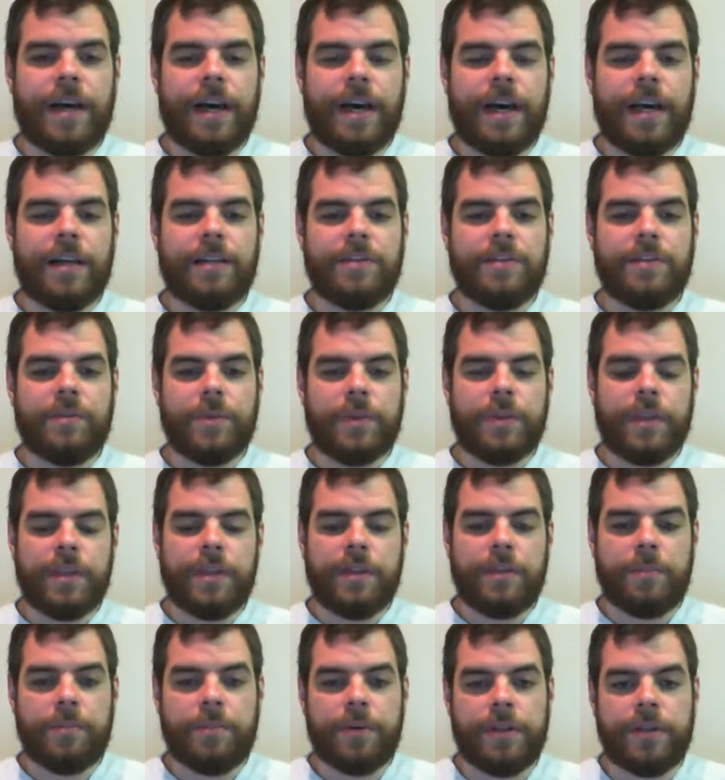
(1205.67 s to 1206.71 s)
as you would
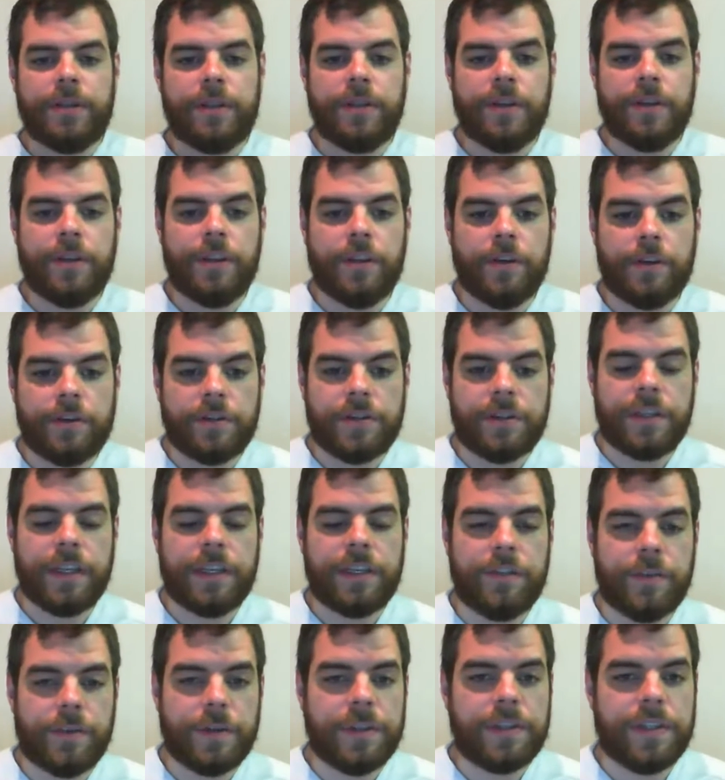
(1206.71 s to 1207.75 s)
think, but those
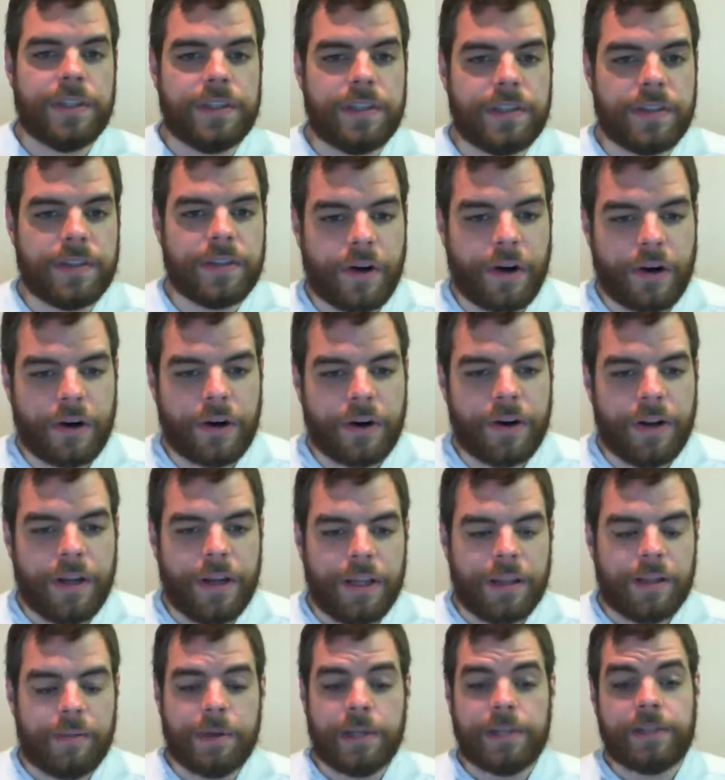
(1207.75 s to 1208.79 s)
that do exist are
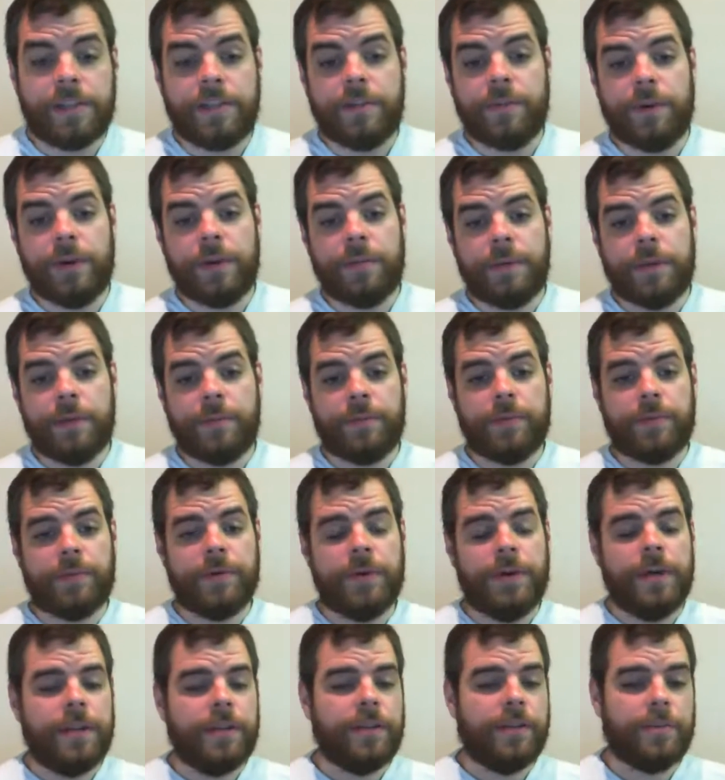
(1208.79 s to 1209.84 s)
the best QA
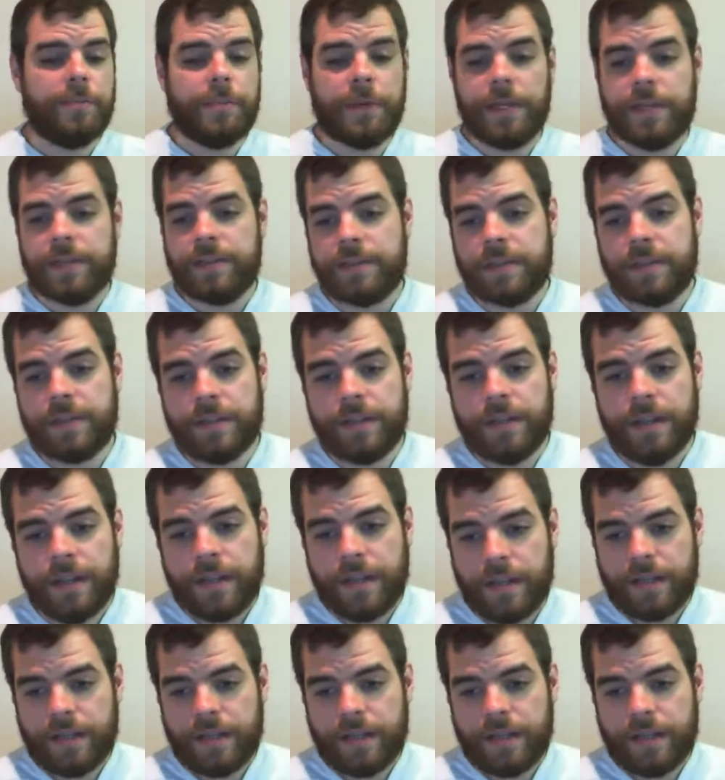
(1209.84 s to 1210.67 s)
people. They're amazing.